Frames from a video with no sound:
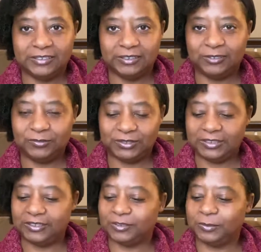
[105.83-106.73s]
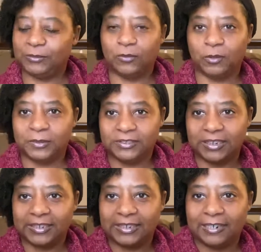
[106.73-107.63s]
You've seen this before, but
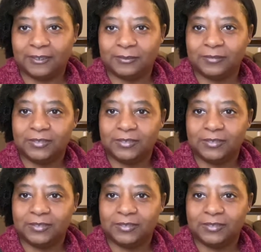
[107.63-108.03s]
check it out.